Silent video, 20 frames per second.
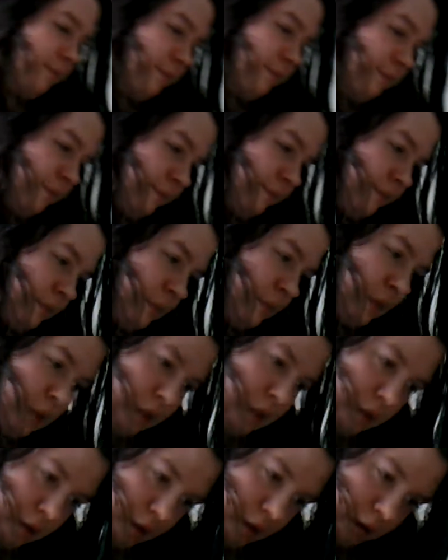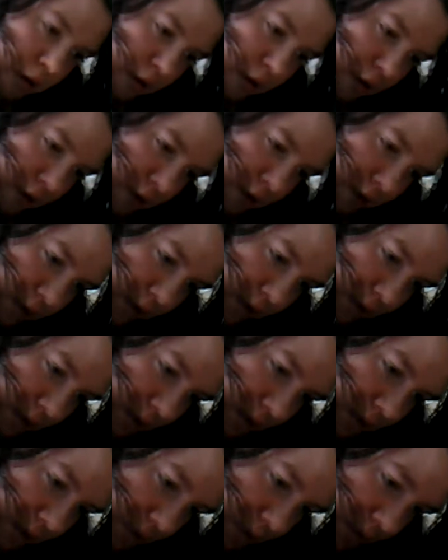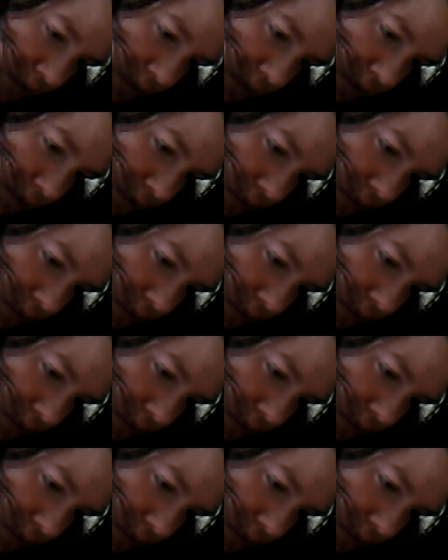I think that probably yeah.